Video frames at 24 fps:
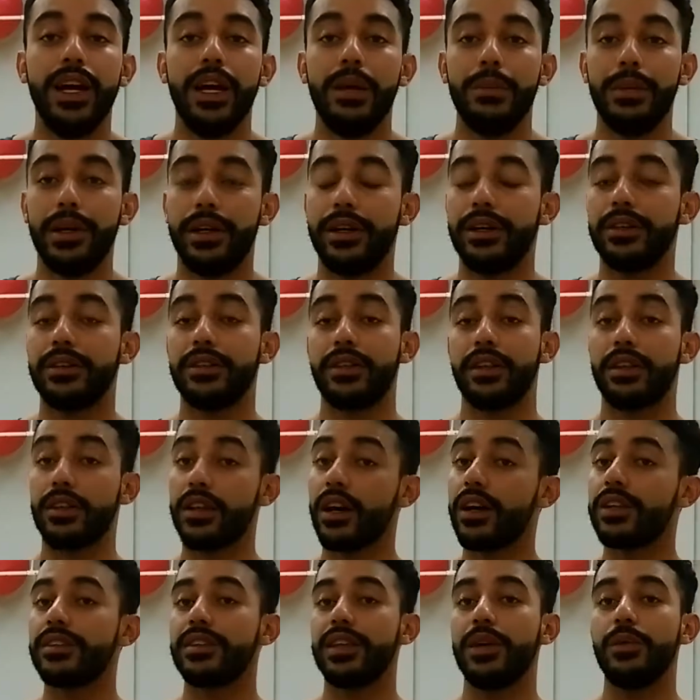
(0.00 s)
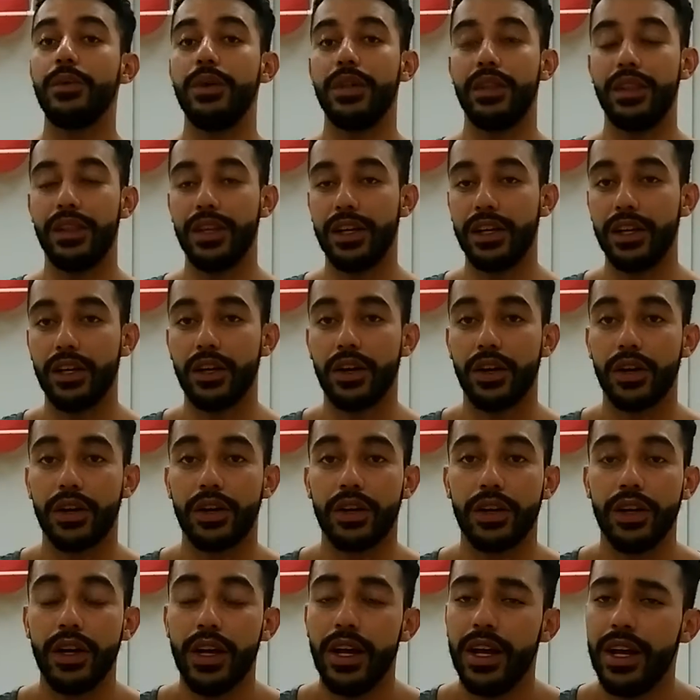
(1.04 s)
Because the thoughts that we think
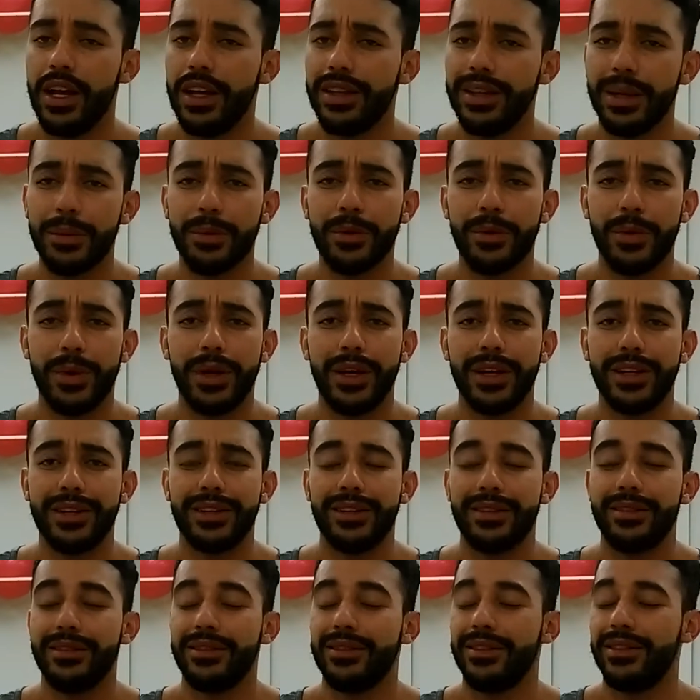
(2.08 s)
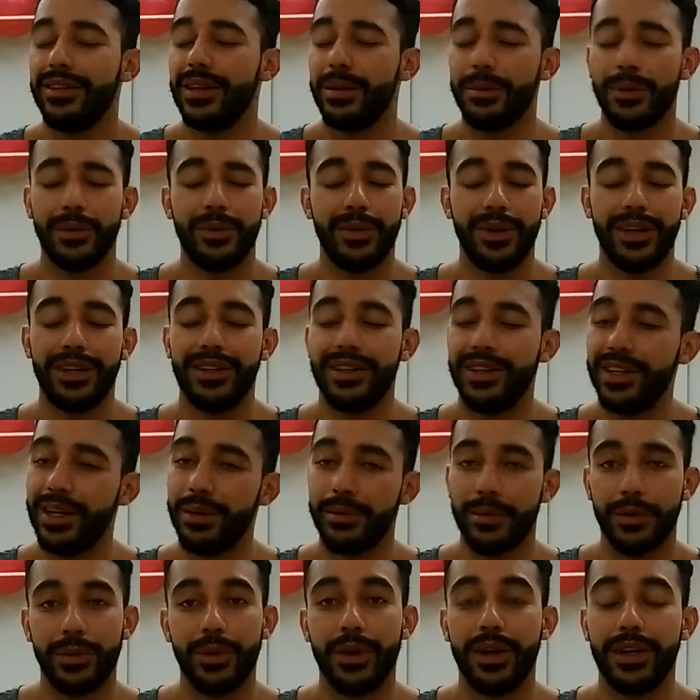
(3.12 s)
are number one, number one,
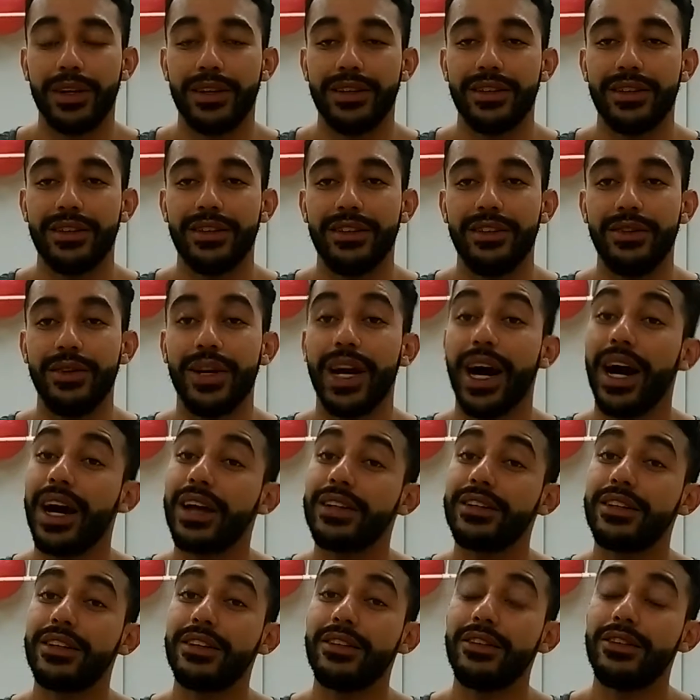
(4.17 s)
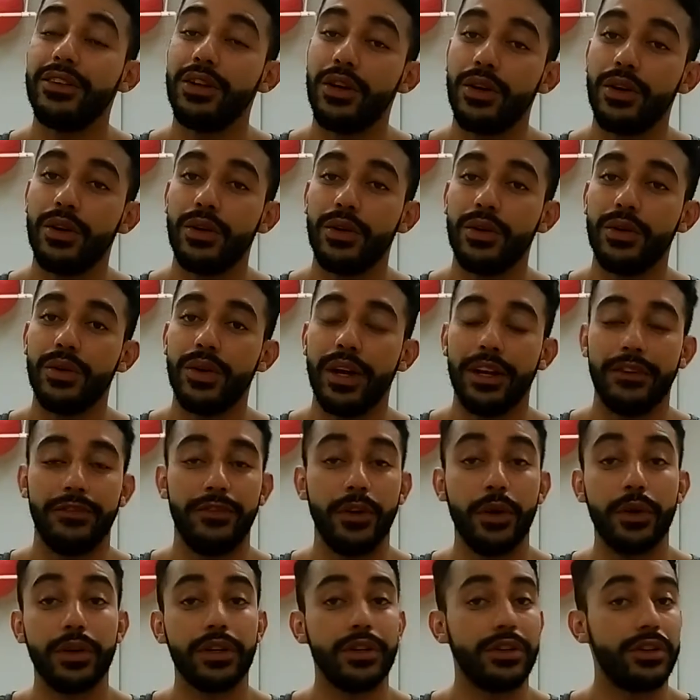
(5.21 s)
number one. You got to know and
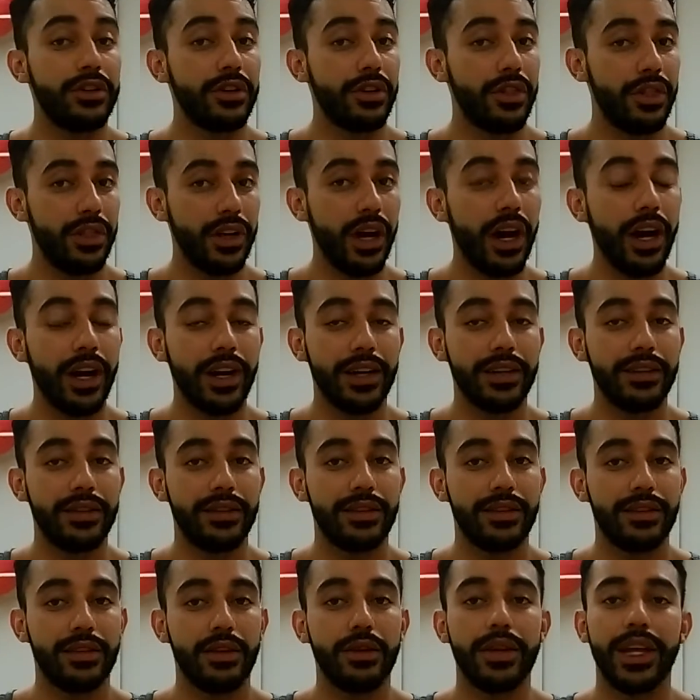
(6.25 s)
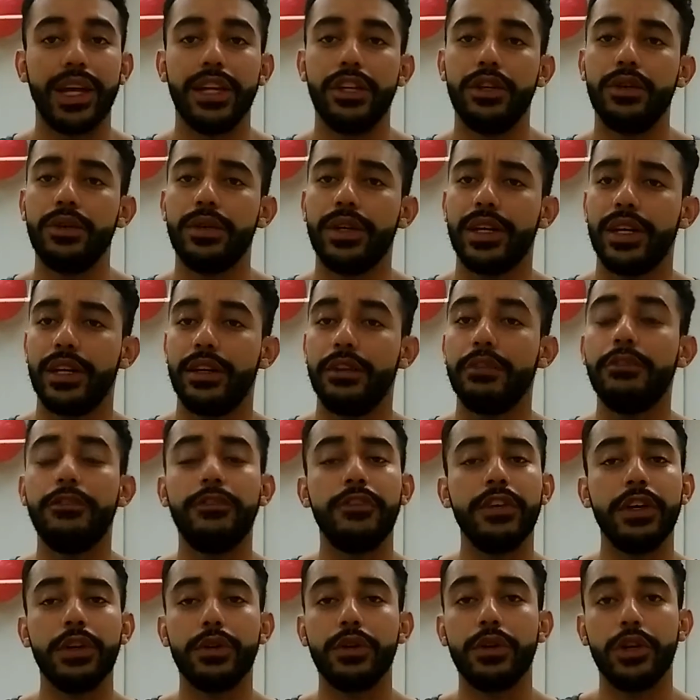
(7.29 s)
focus your thoughts so that you can
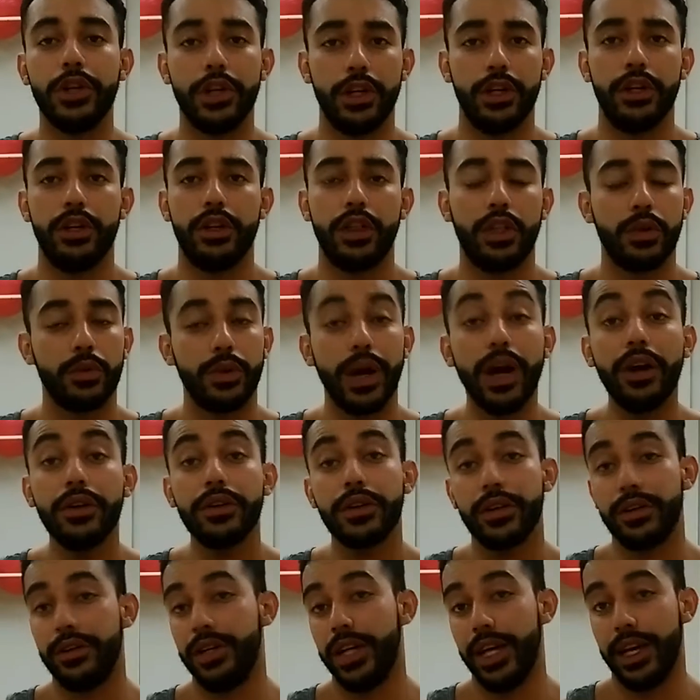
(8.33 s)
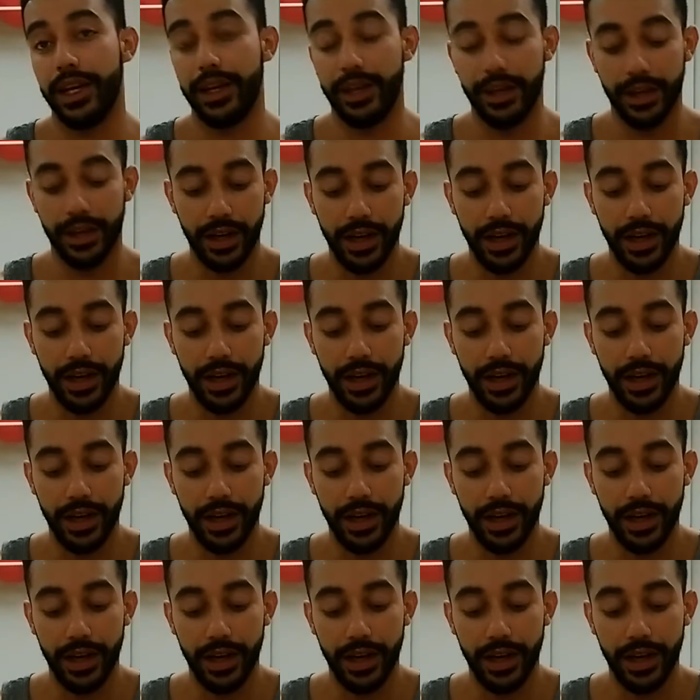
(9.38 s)
feel good throughout your day.